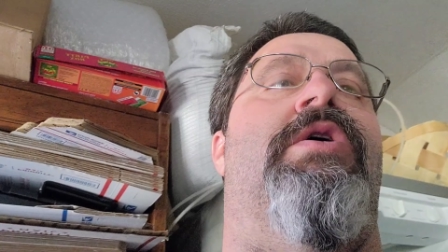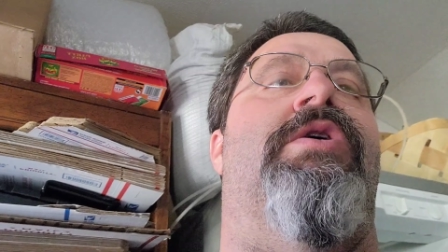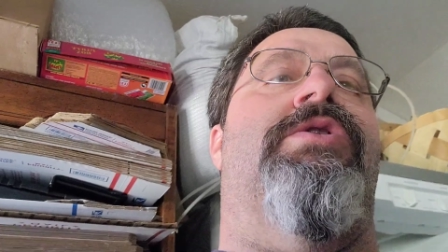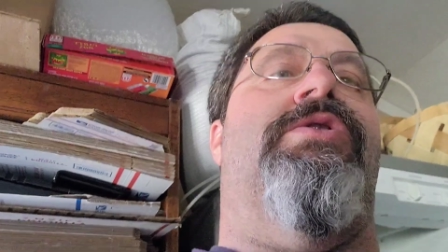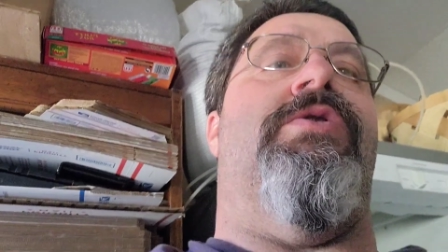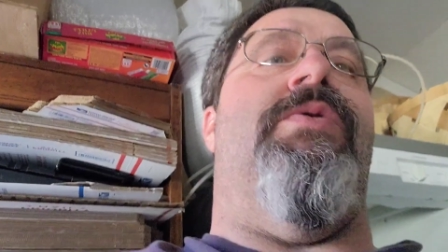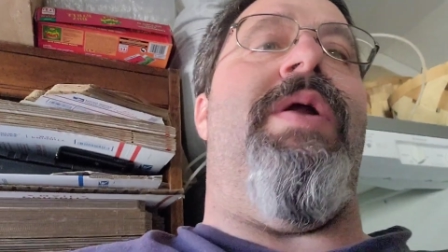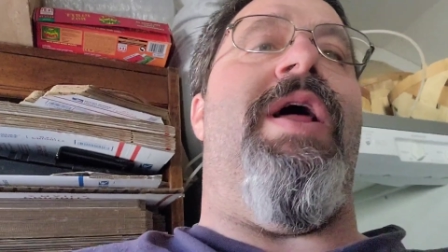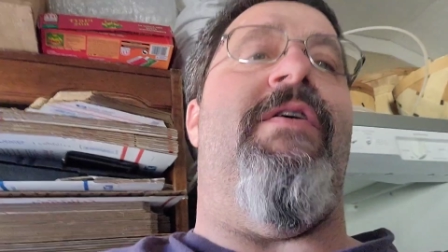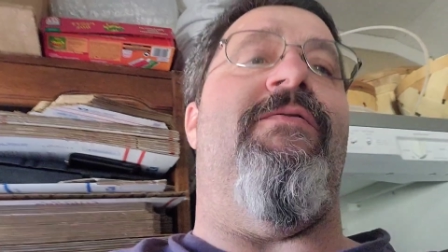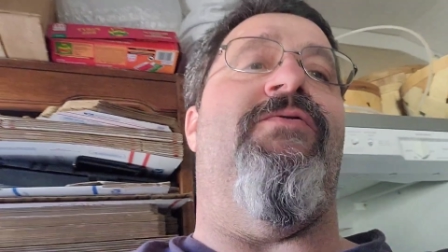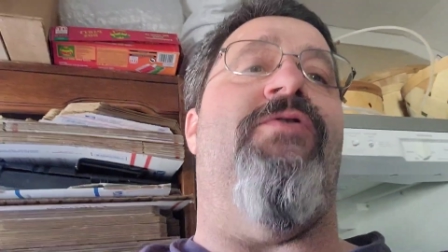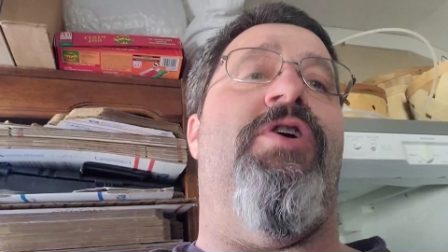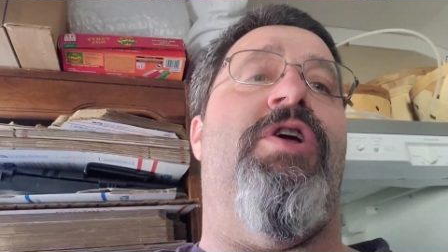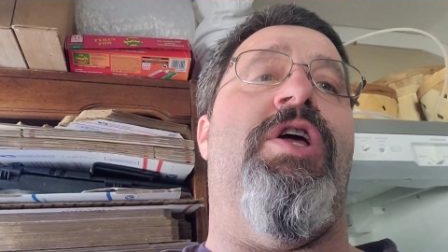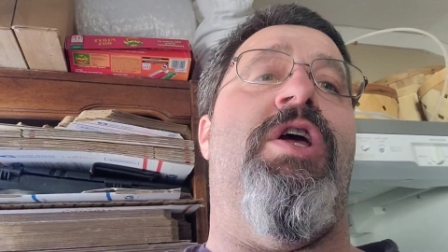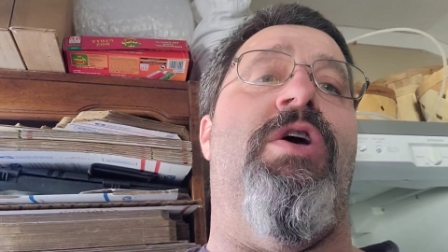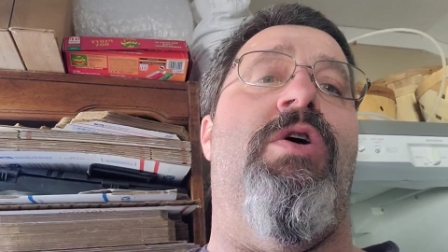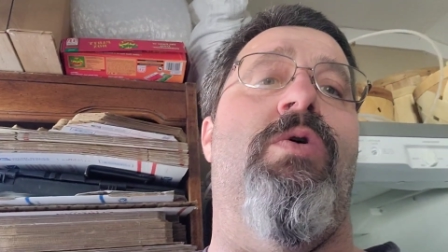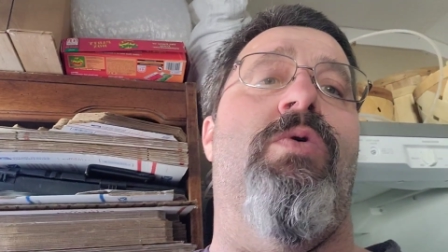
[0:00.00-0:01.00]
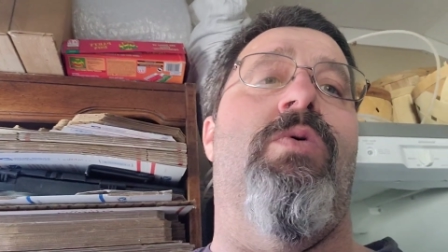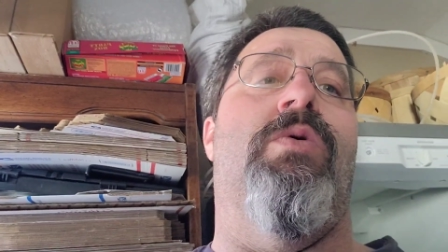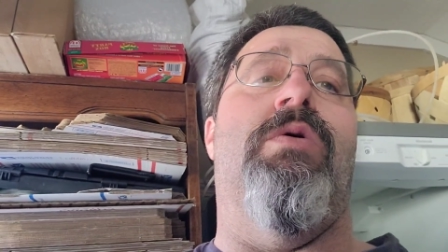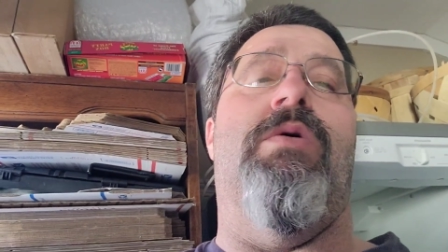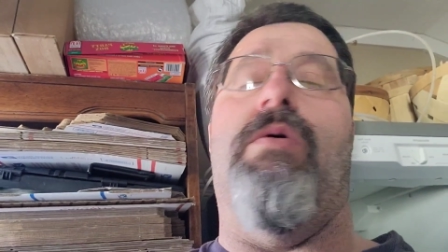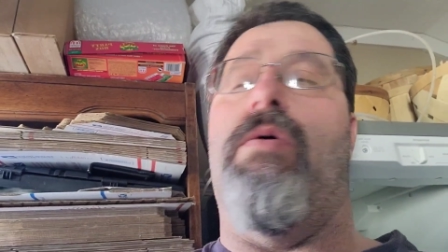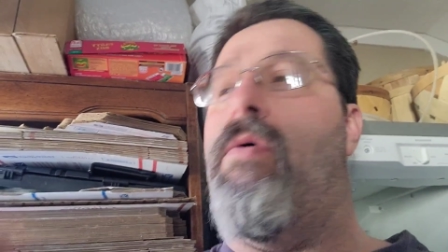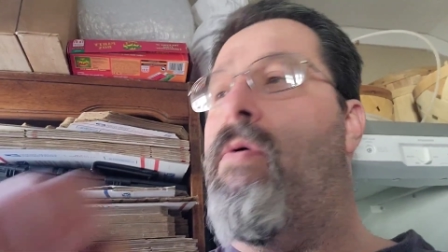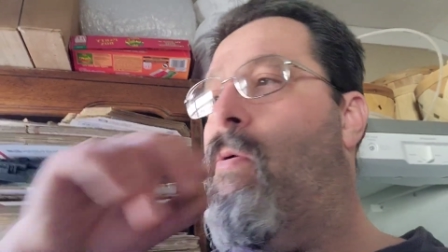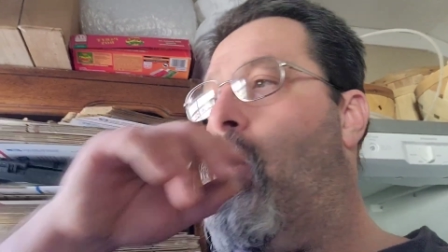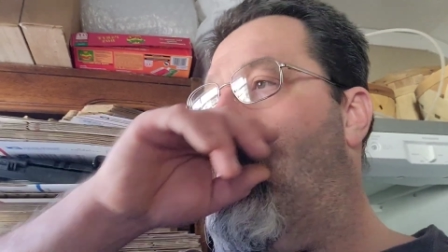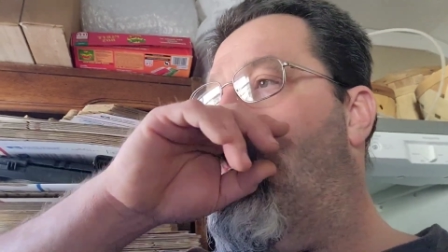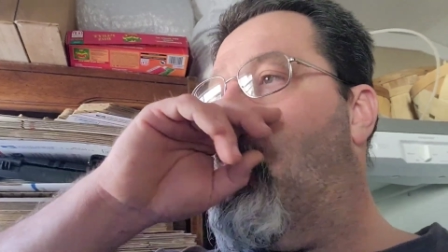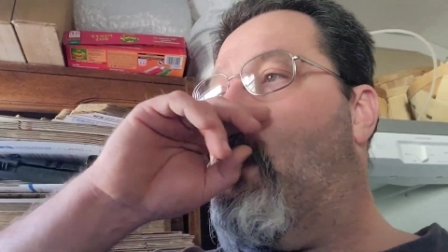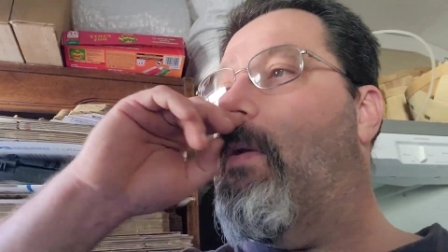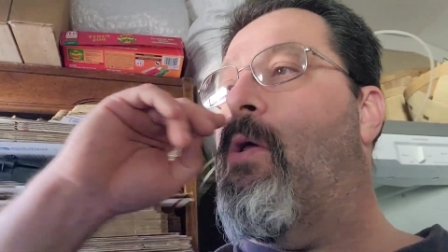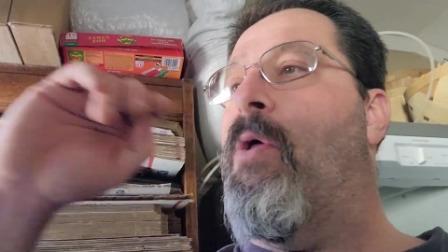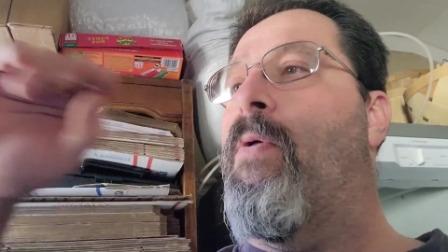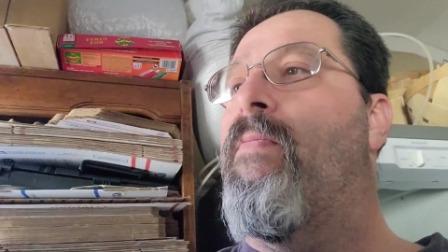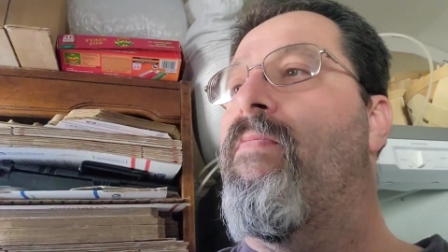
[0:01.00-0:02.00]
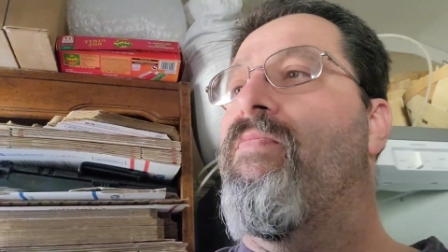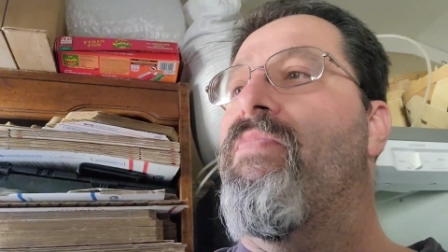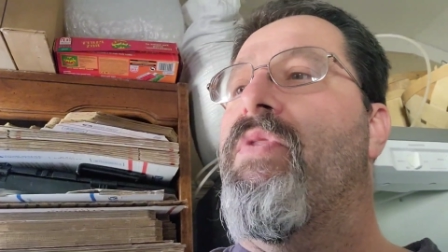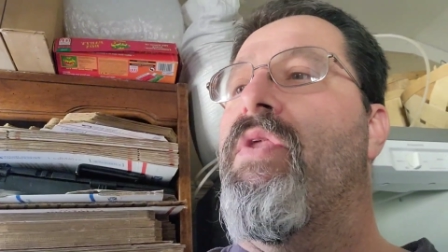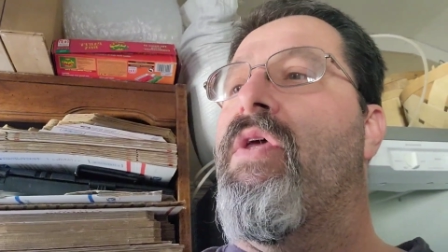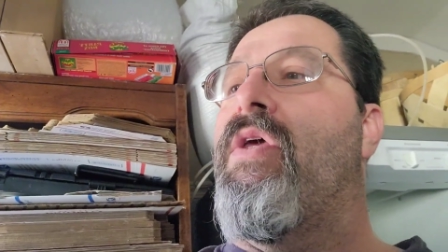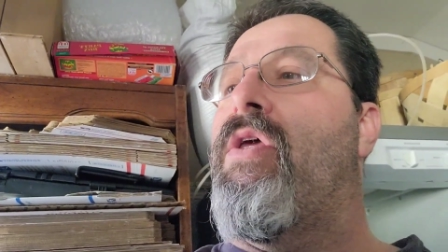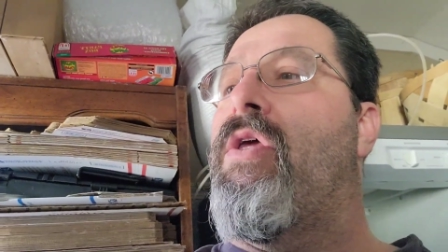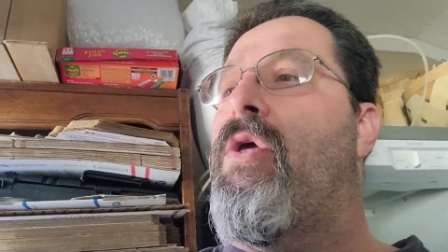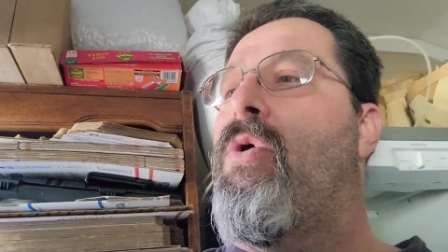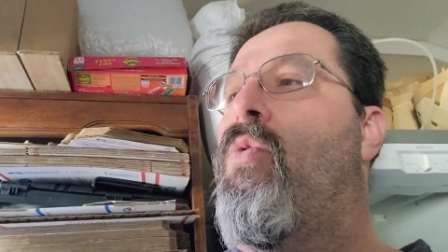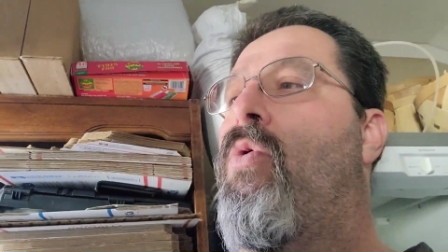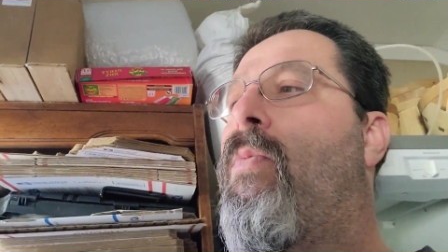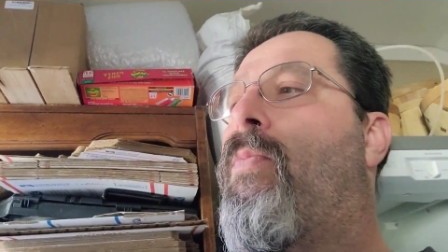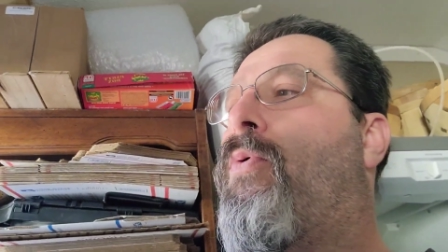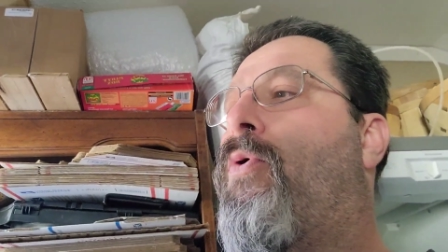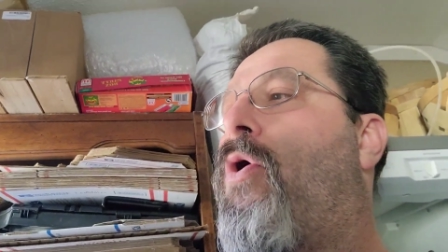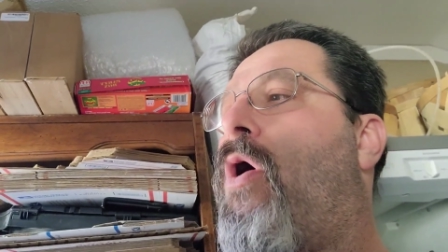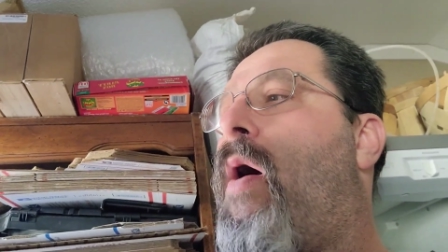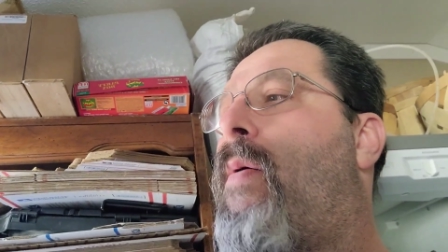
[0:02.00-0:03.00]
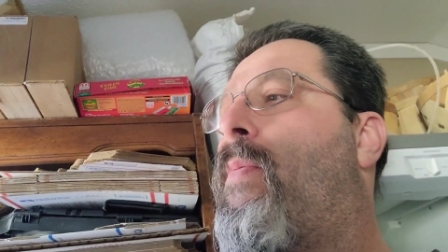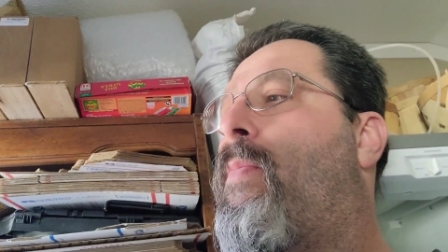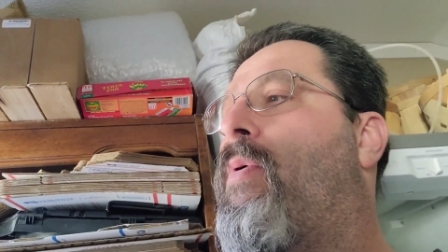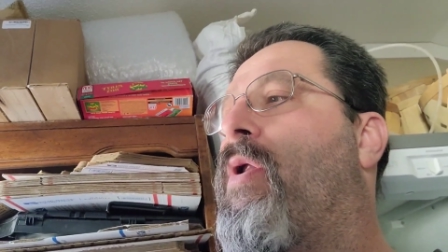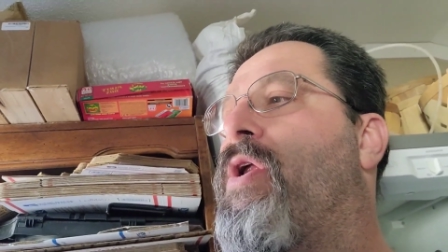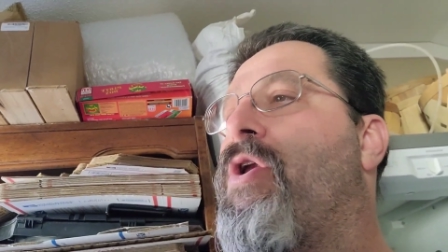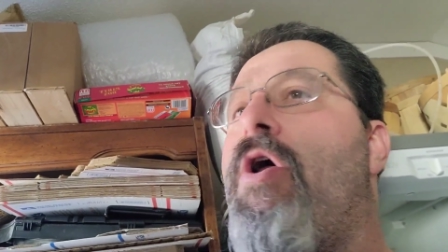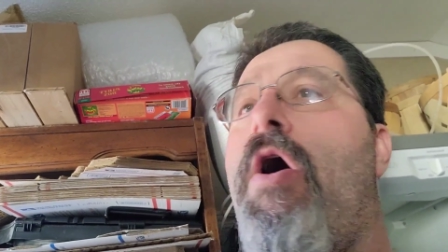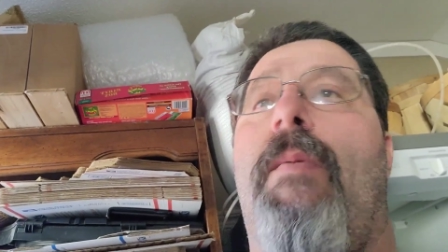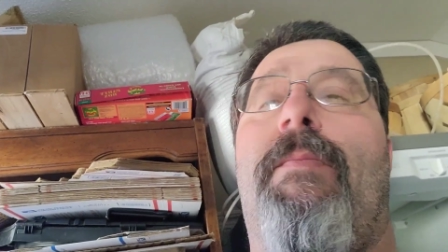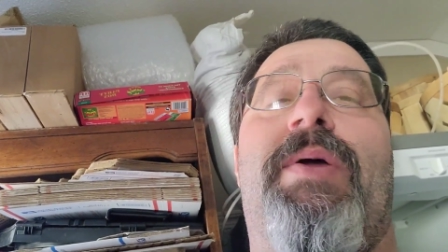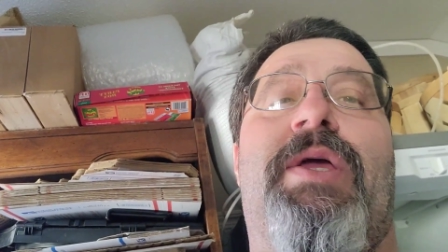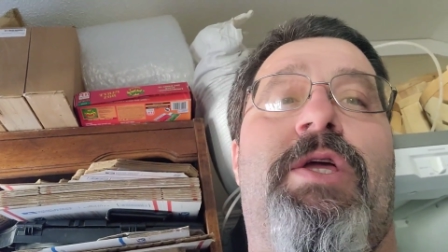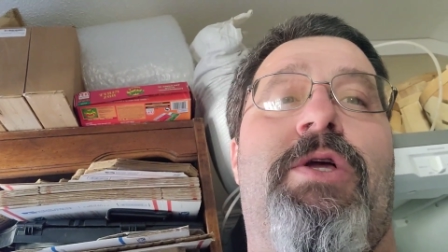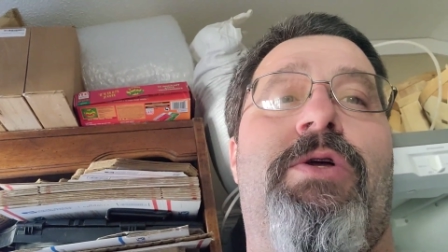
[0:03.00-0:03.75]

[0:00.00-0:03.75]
So now for you, you will probably not be